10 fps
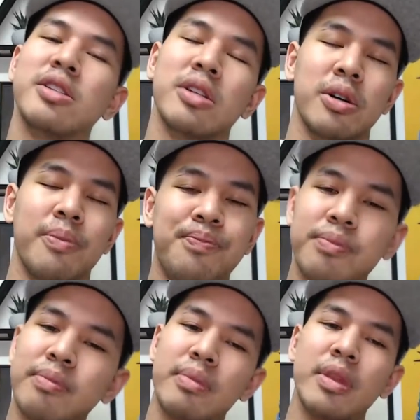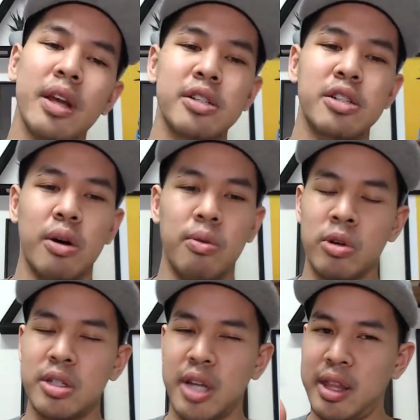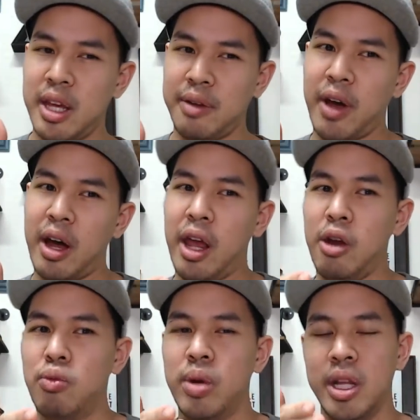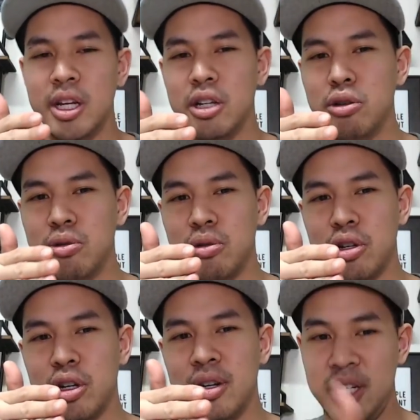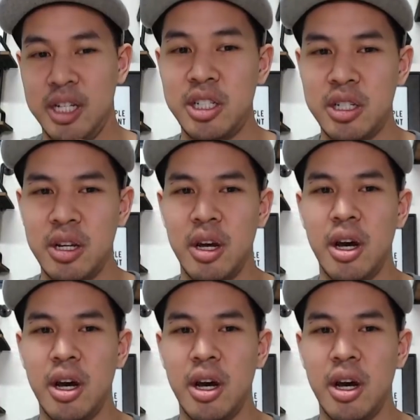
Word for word: So ZonWords, I think, found a really little good niche